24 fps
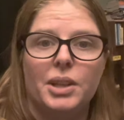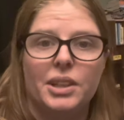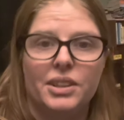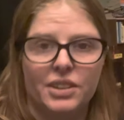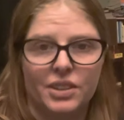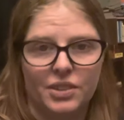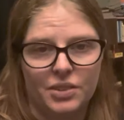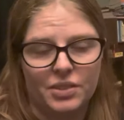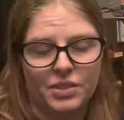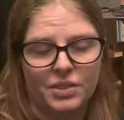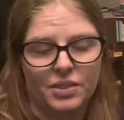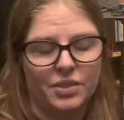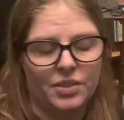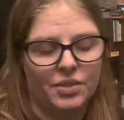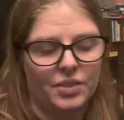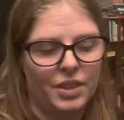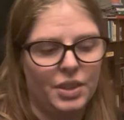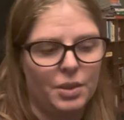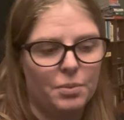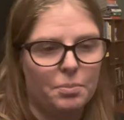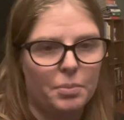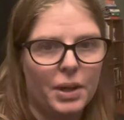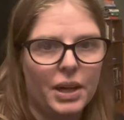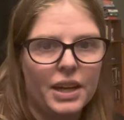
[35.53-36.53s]
So when
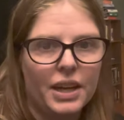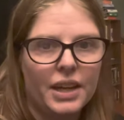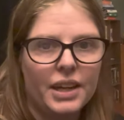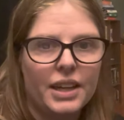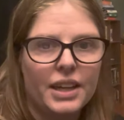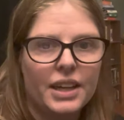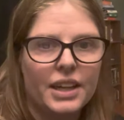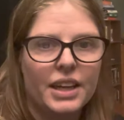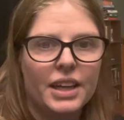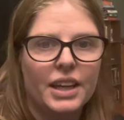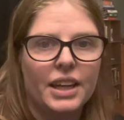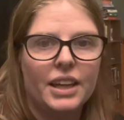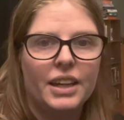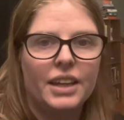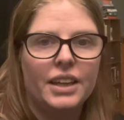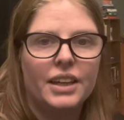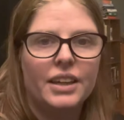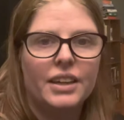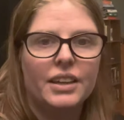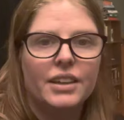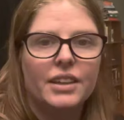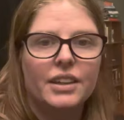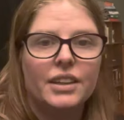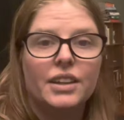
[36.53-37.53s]
you buy a
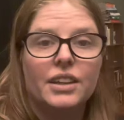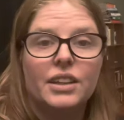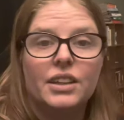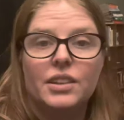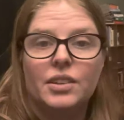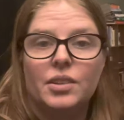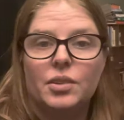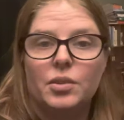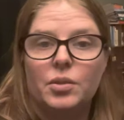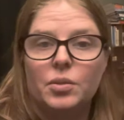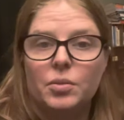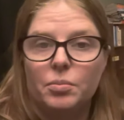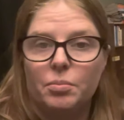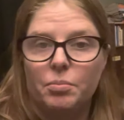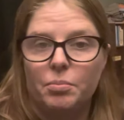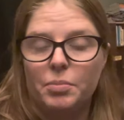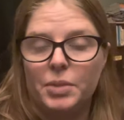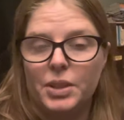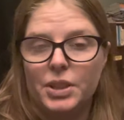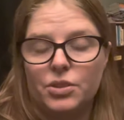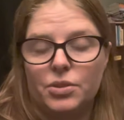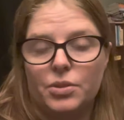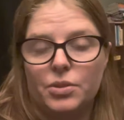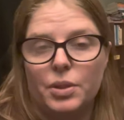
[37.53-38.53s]

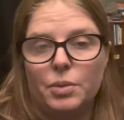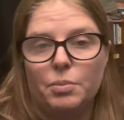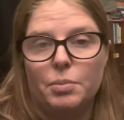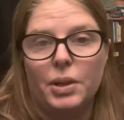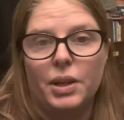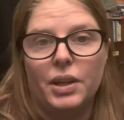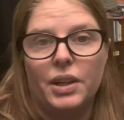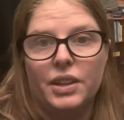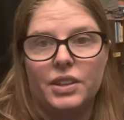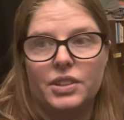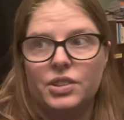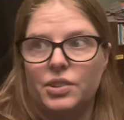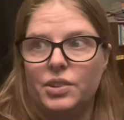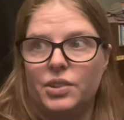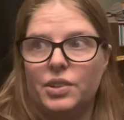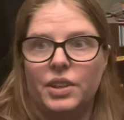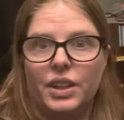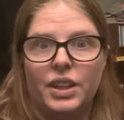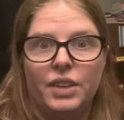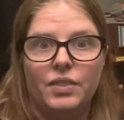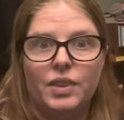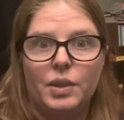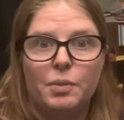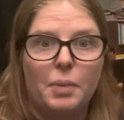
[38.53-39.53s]
mystery box or
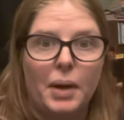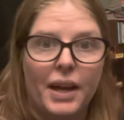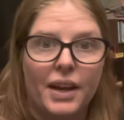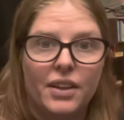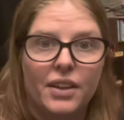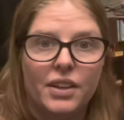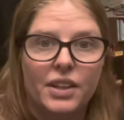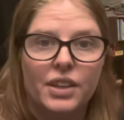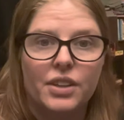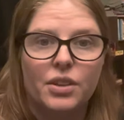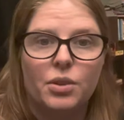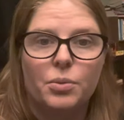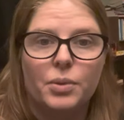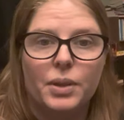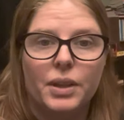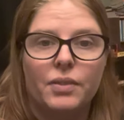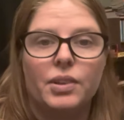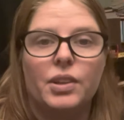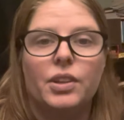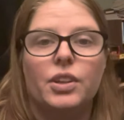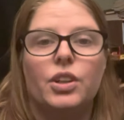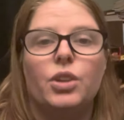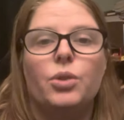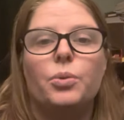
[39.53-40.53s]
even a palette or
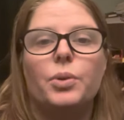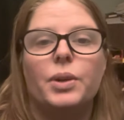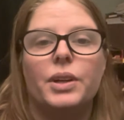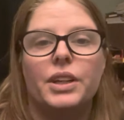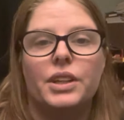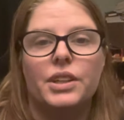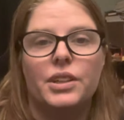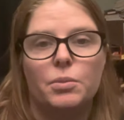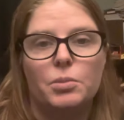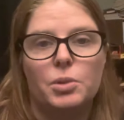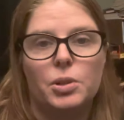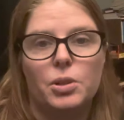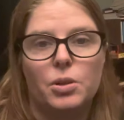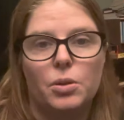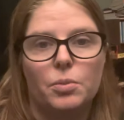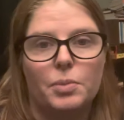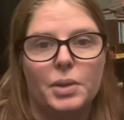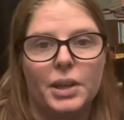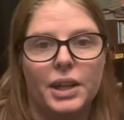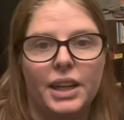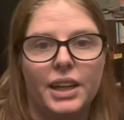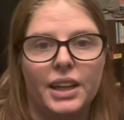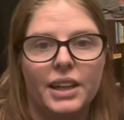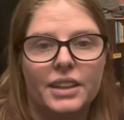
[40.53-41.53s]
whatever, you want to double your
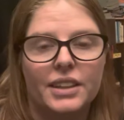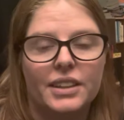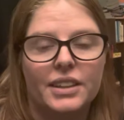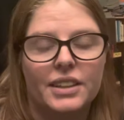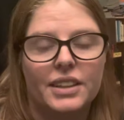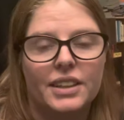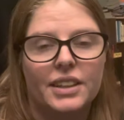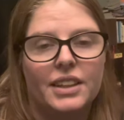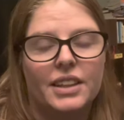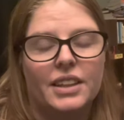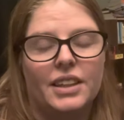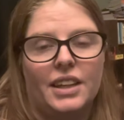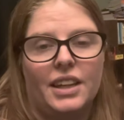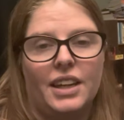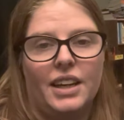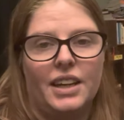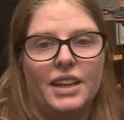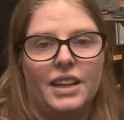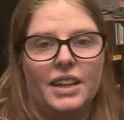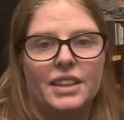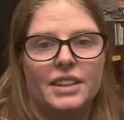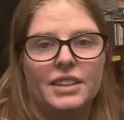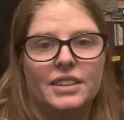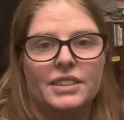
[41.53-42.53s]
money.
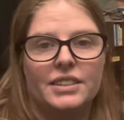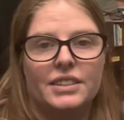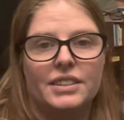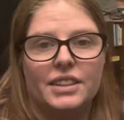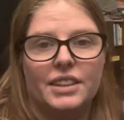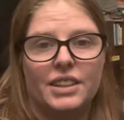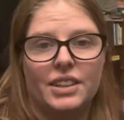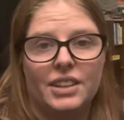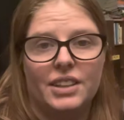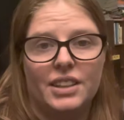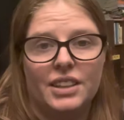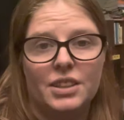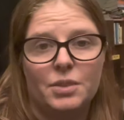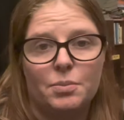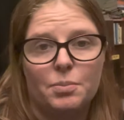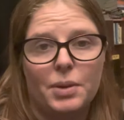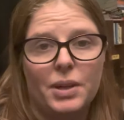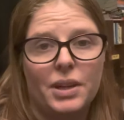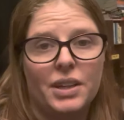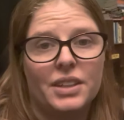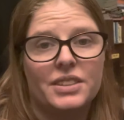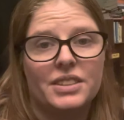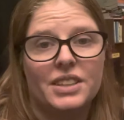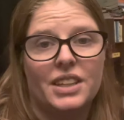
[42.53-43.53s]
And this
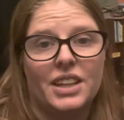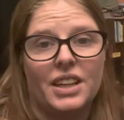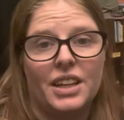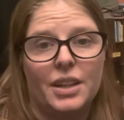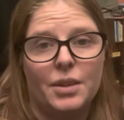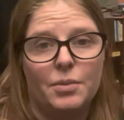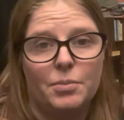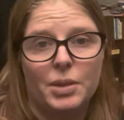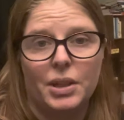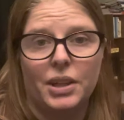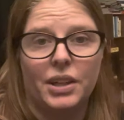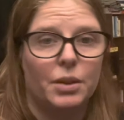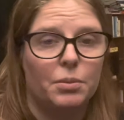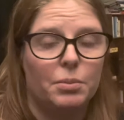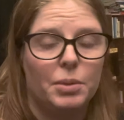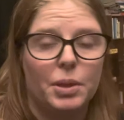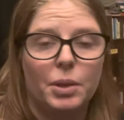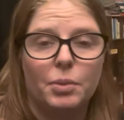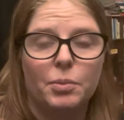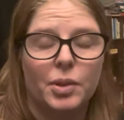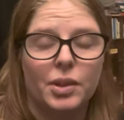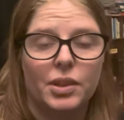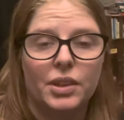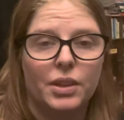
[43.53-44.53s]
box, I'm not going to be
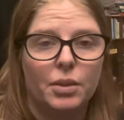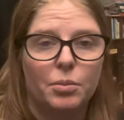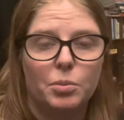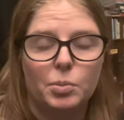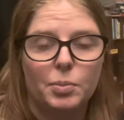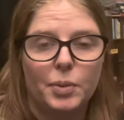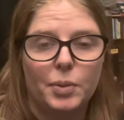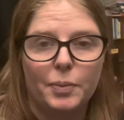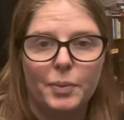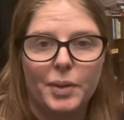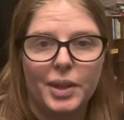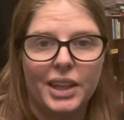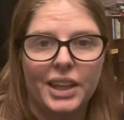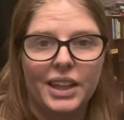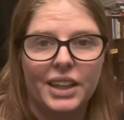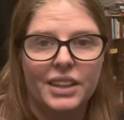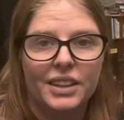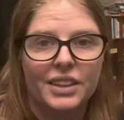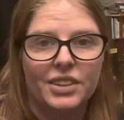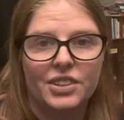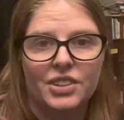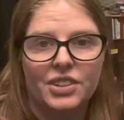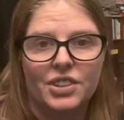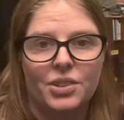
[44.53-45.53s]
able to double my money.
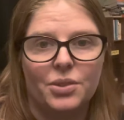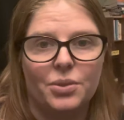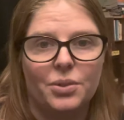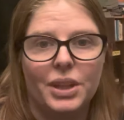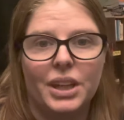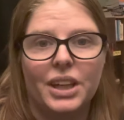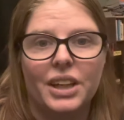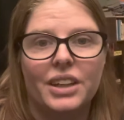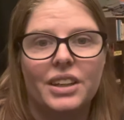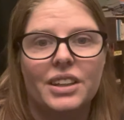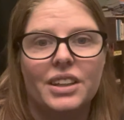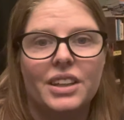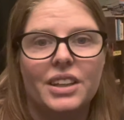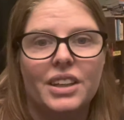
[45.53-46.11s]
There's no way.